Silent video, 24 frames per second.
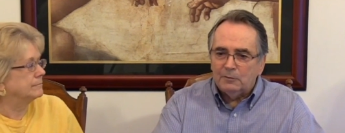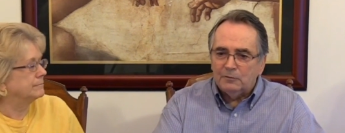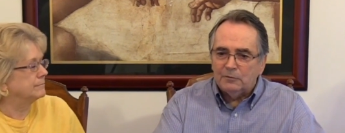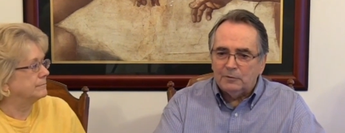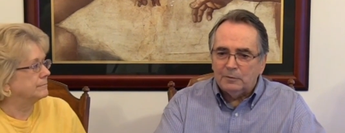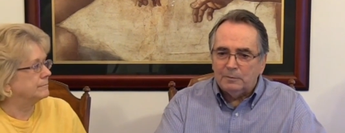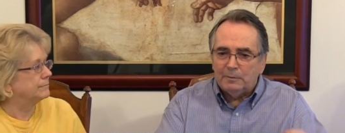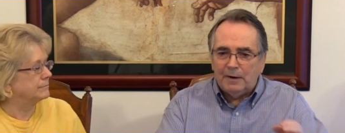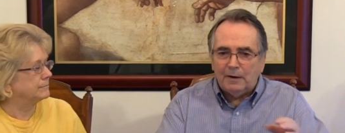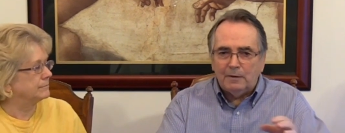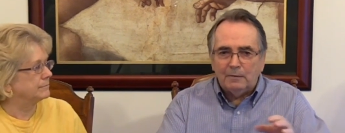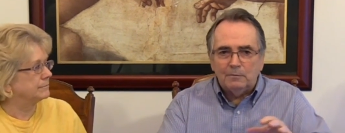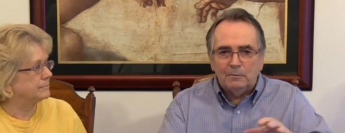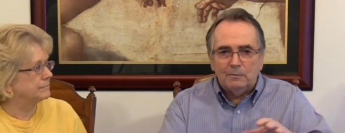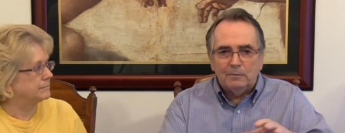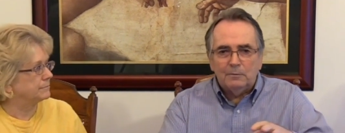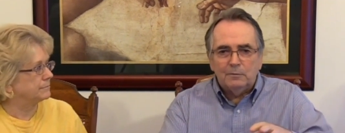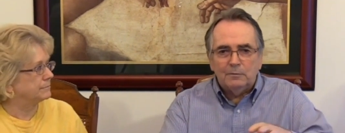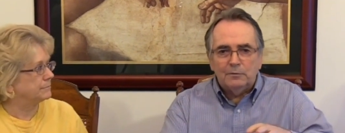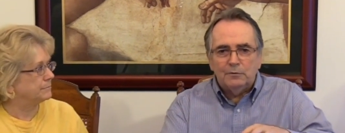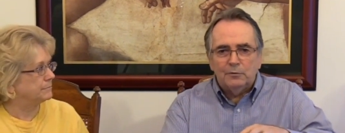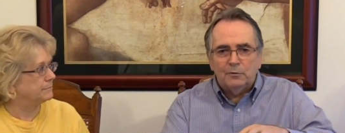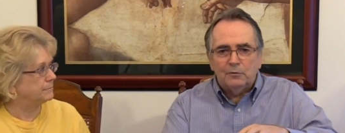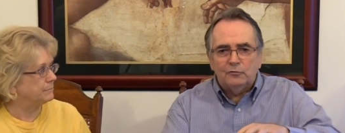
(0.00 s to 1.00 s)
Speaker 1: was about,
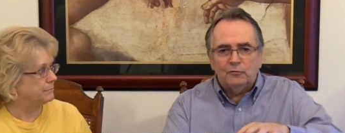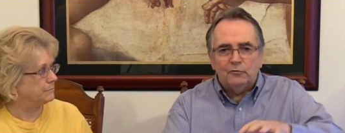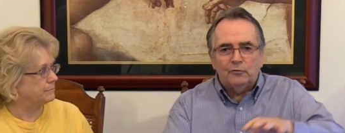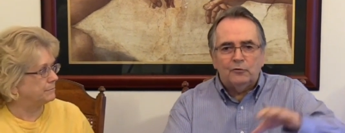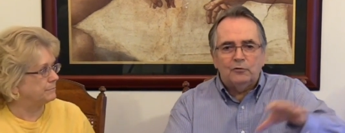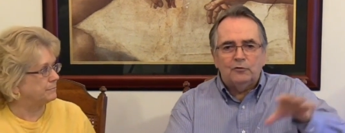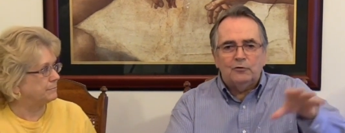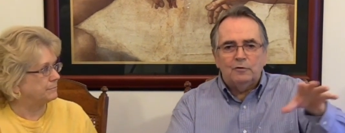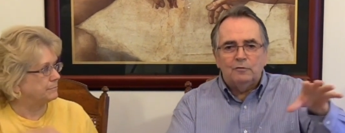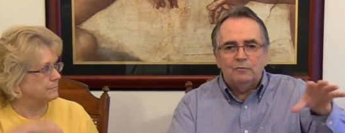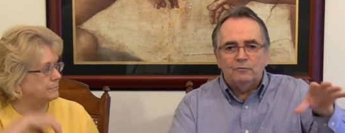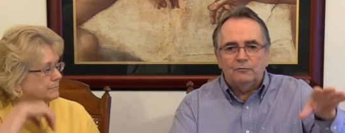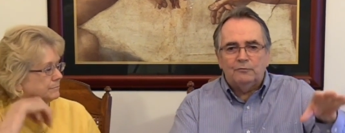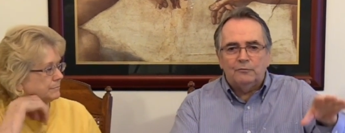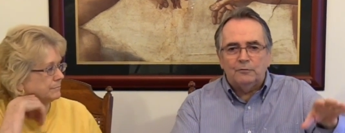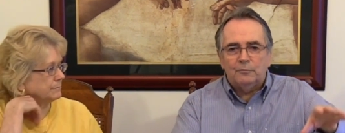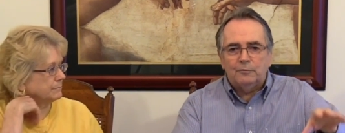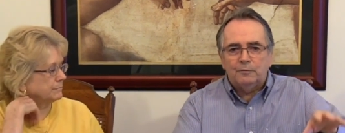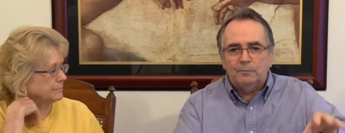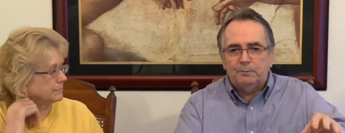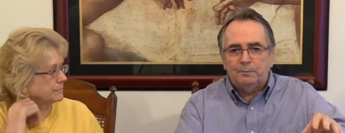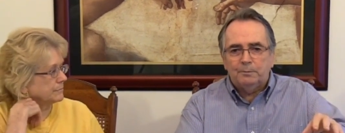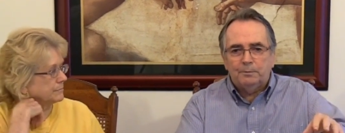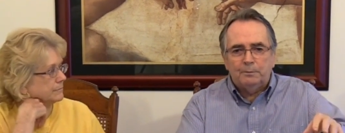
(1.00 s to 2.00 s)
you know, searching
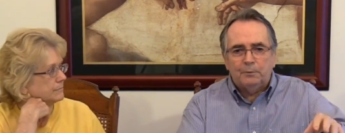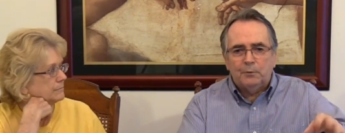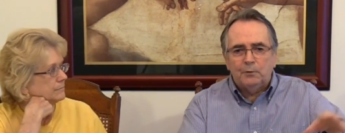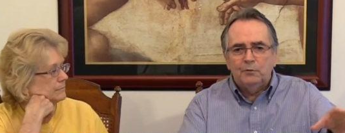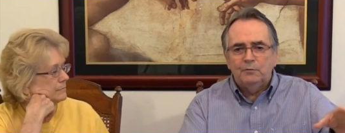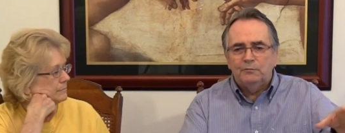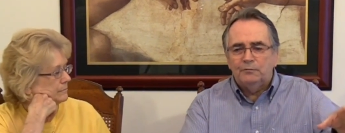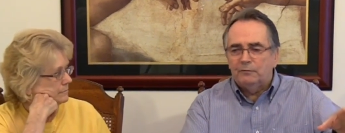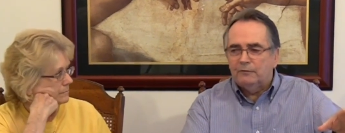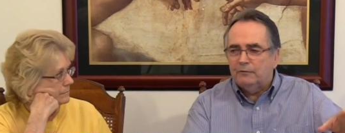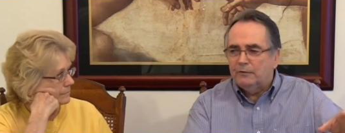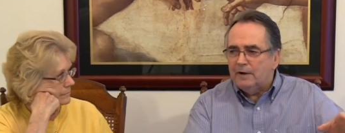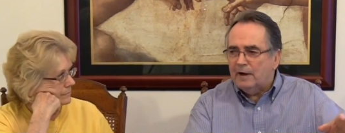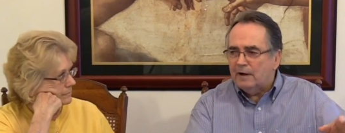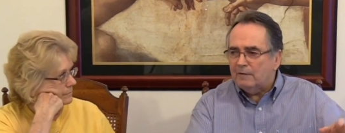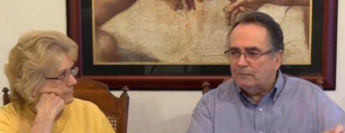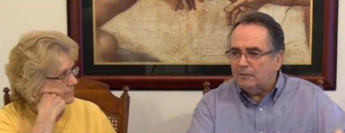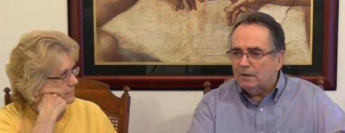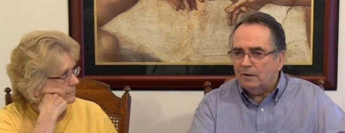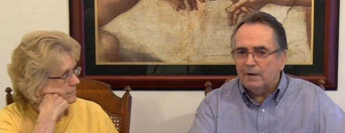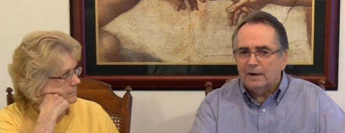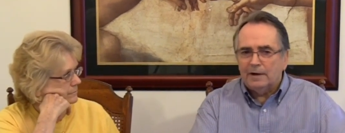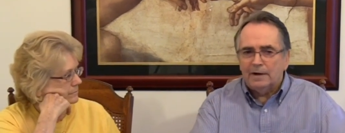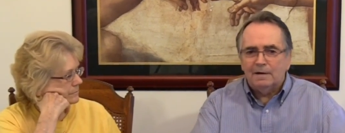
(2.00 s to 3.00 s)
for proof of the
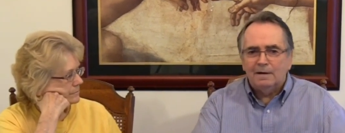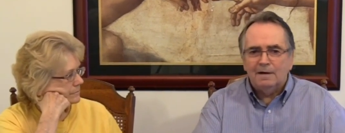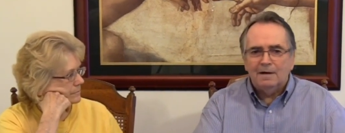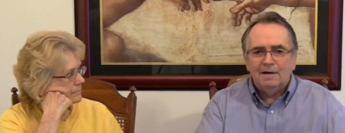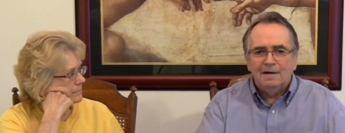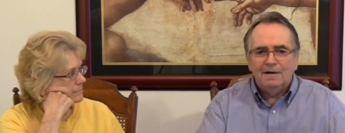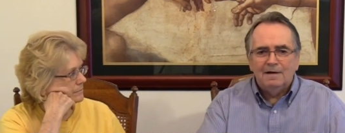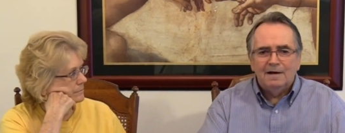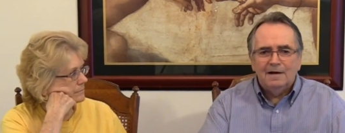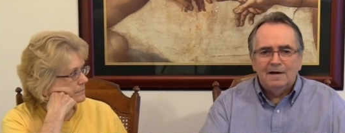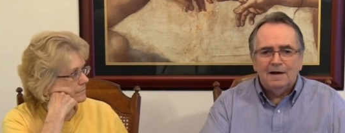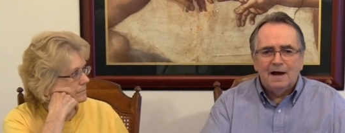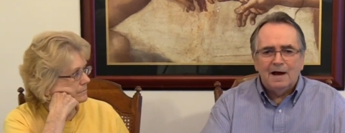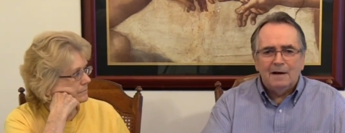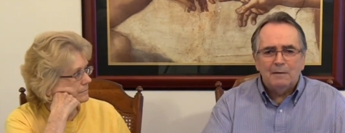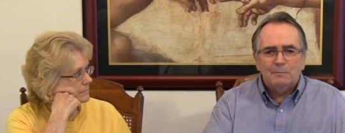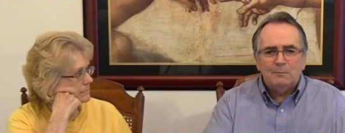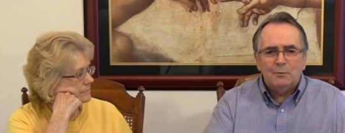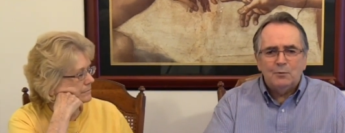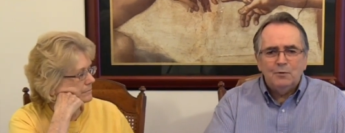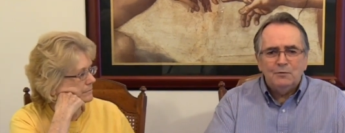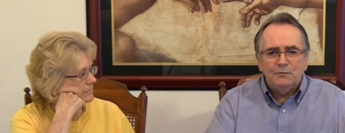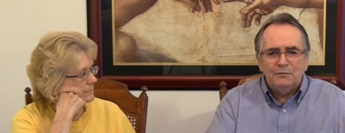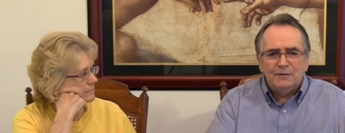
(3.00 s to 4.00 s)
afterlife.
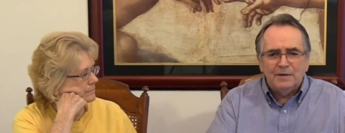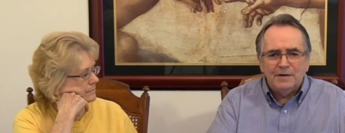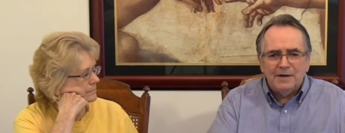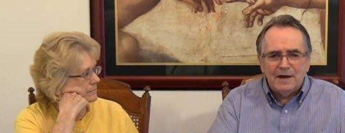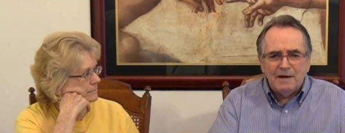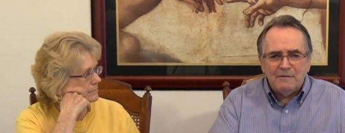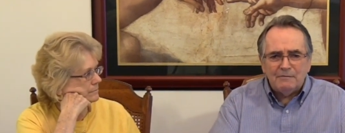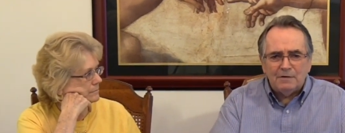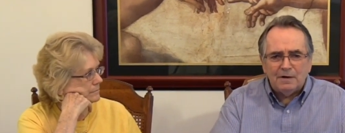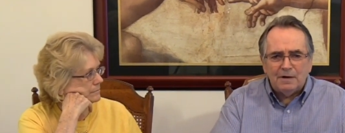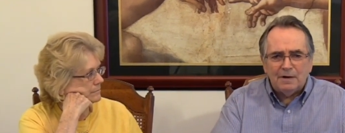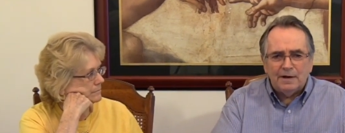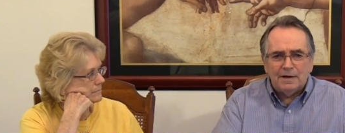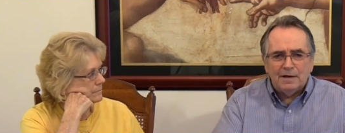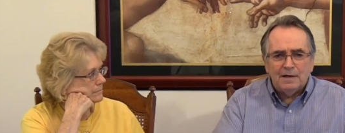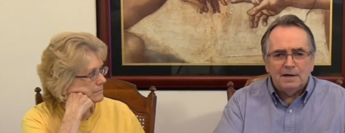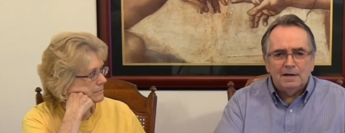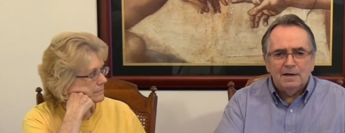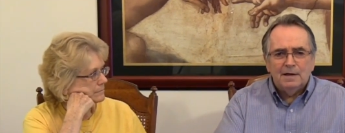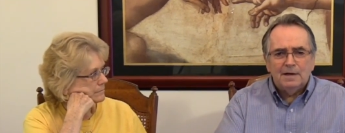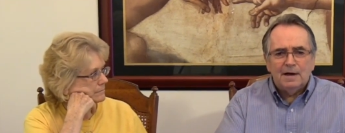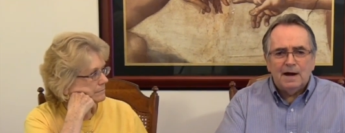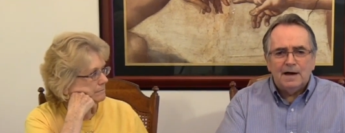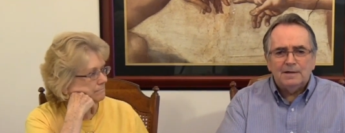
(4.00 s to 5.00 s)
Proof of the afterlife?
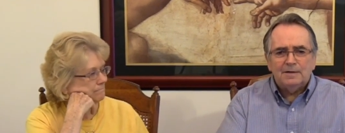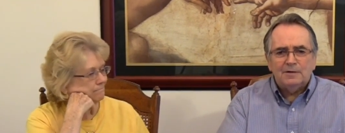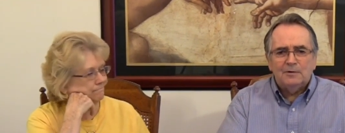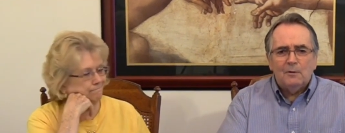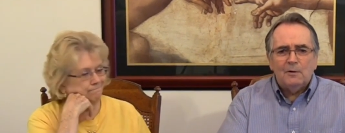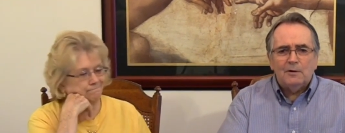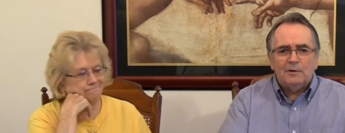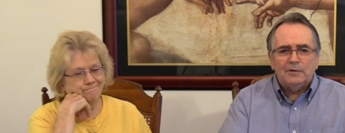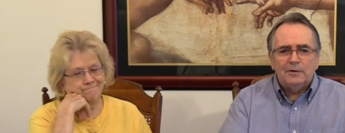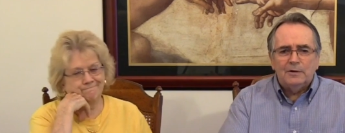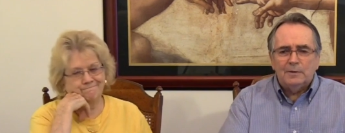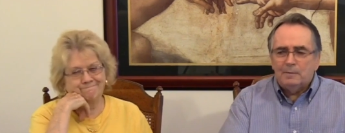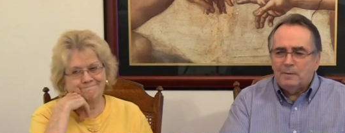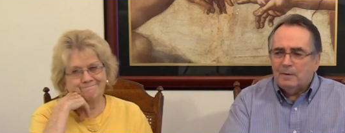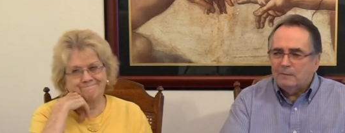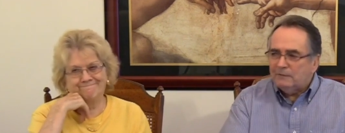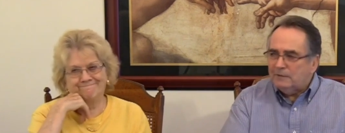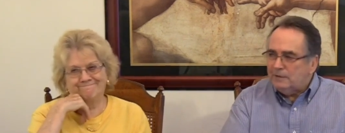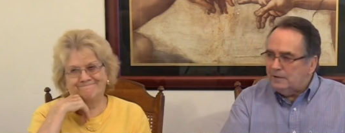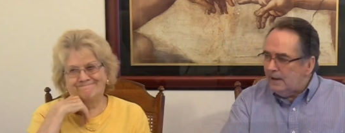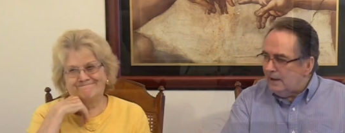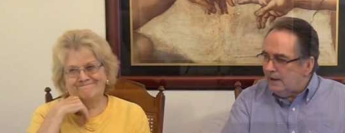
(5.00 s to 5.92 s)
I talk to him every